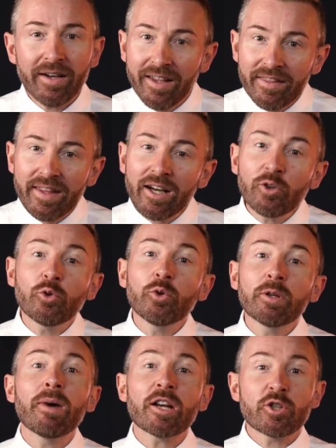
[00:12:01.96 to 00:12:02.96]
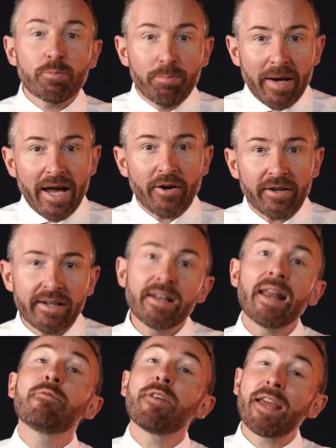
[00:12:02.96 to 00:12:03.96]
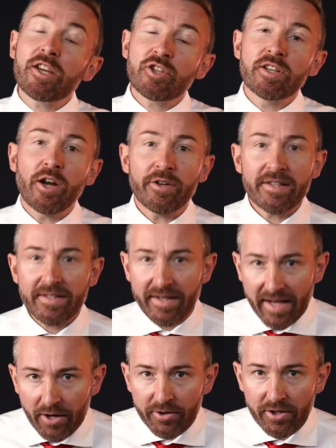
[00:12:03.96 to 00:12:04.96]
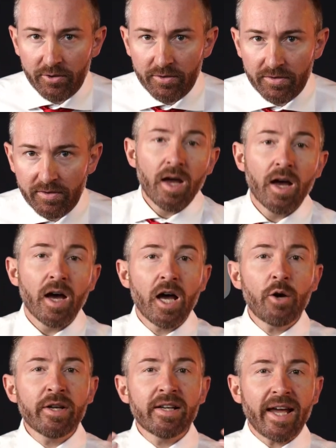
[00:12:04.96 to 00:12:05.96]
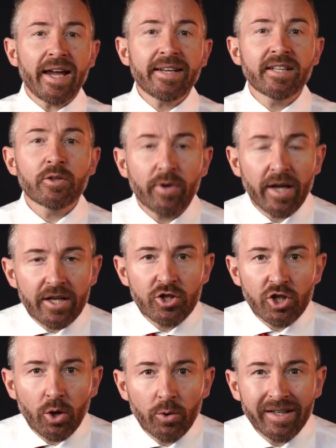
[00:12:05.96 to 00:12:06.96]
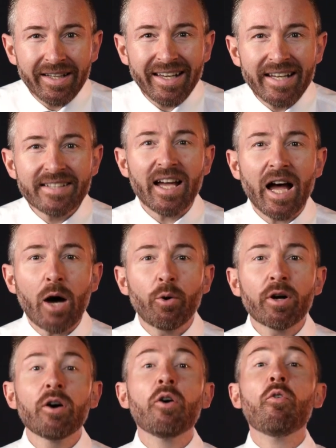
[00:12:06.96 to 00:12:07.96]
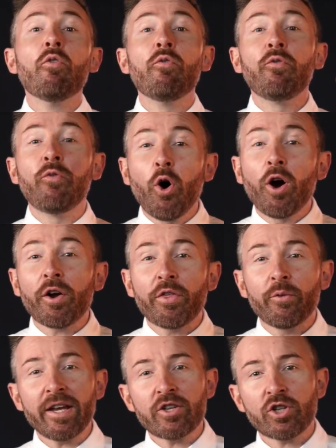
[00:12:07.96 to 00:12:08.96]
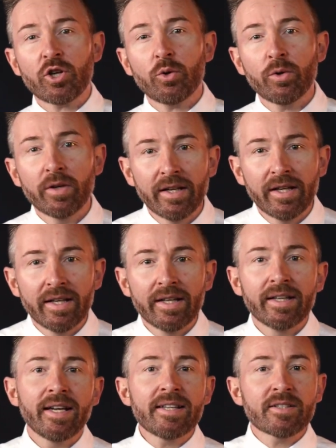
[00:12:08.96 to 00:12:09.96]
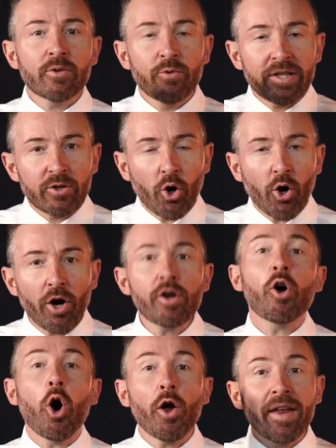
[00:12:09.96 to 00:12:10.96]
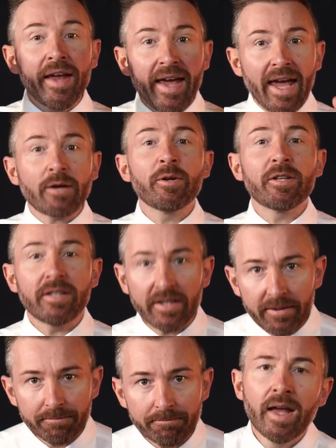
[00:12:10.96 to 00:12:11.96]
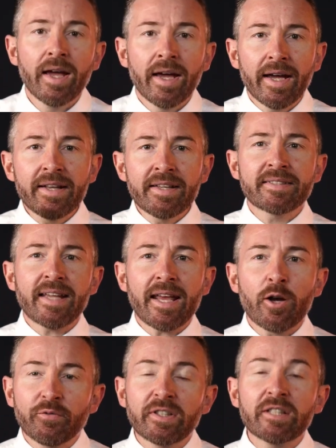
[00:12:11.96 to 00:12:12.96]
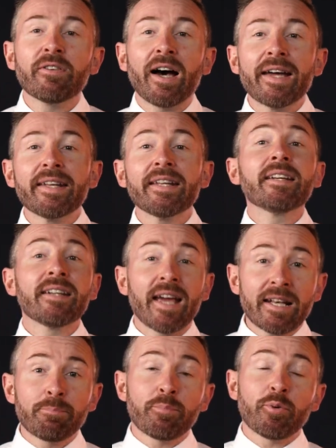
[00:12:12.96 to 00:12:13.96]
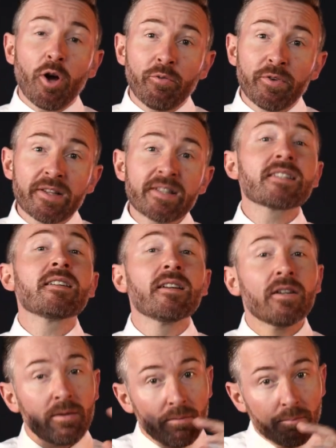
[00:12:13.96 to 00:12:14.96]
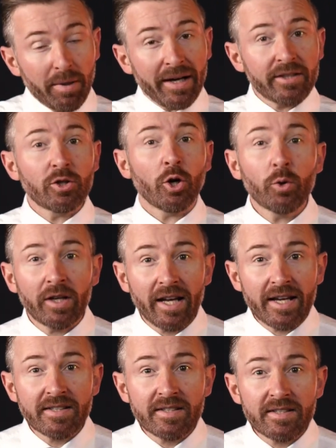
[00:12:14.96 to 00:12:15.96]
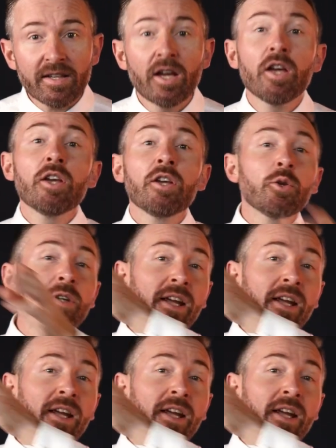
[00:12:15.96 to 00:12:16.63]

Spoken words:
they're doing much better in inflationary scenarios. A related ratio is our fourth ratio. It's return on equity. Instead of dividing net profits by total assets, you take